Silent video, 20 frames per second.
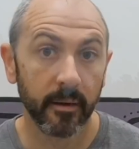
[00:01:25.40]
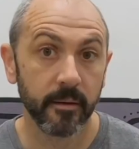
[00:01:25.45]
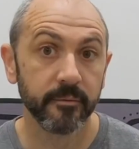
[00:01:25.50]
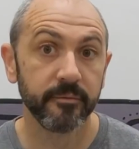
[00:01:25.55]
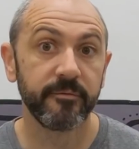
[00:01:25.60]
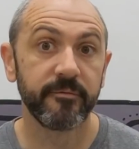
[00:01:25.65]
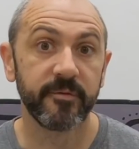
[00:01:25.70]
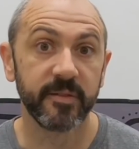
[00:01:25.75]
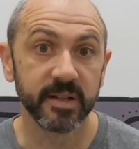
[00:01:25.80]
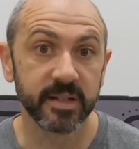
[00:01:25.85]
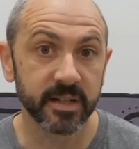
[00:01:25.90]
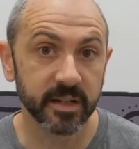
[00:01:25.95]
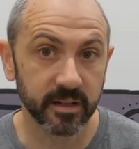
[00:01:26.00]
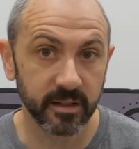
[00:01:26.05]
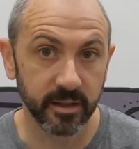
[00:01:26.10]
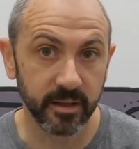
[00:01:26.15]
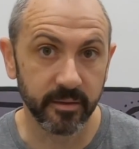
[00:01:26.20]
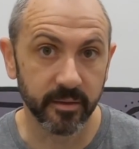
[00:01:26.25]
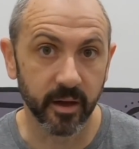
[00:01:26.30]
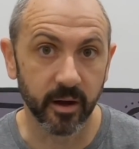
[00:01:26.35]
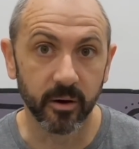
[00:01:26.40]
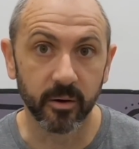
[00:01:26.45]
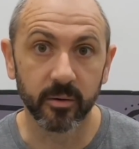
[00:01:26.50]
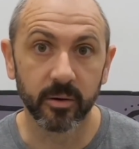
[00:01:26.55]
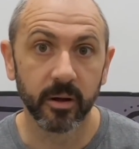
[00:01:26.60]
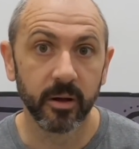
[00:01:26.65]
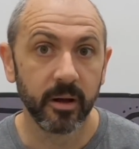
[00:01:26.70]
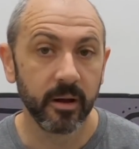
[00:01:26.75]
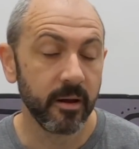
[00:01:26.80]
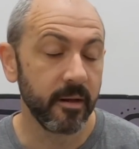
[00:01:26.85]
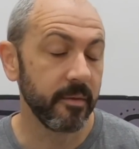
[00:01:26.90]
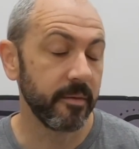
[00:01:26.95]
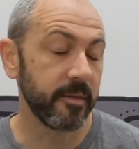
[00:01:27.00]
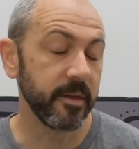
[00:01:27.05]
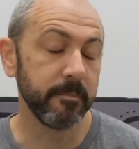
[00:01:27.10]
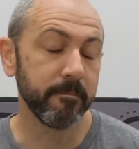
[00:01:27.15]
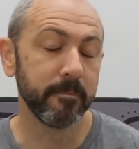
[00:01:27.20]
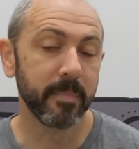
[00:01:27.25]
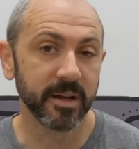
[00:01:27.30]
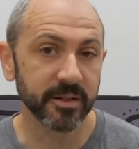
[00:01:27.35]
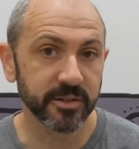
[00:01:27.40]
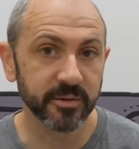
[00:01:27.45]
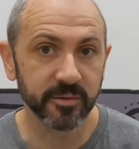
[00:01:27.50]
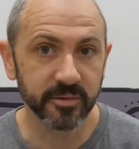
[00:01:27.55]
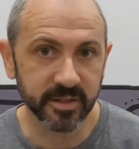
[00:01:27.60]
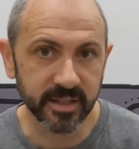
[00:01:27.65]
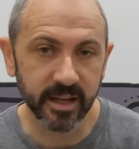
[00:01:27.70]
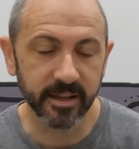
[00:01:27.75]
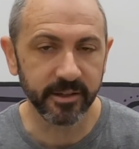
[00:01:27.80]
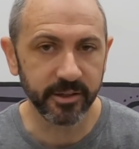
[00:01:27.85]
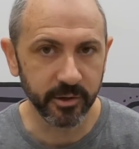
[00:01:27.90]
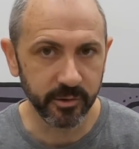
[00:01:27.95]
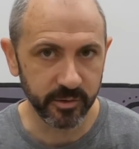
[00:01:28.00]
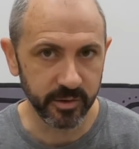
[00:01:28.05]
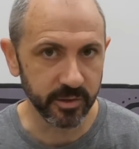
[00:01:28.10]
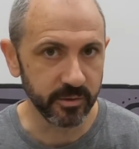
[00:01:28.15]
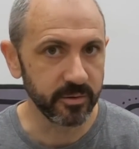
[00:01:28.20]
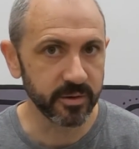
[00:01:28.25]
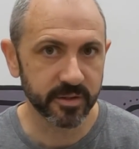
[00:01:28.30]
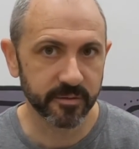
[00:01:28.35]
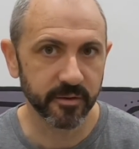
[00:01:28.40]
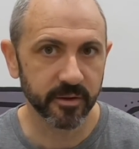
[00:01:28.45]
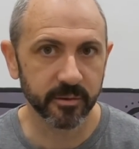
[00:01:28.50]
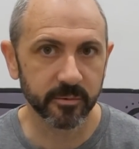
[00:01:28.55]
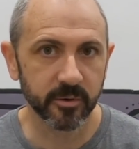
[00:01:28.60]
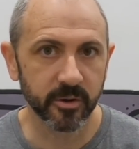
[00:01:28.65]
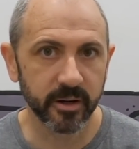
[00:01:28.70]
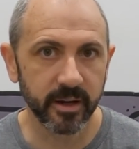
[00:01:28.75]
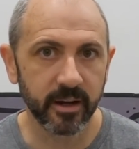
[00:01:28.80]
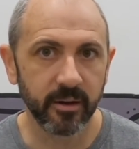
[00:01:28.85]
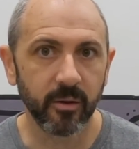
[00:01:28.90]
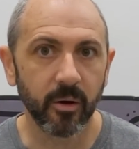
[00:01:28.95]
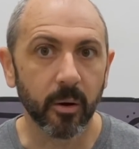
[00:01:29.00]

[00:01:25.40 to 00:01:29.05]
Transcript: Physically though, the muscles that you use for the Royale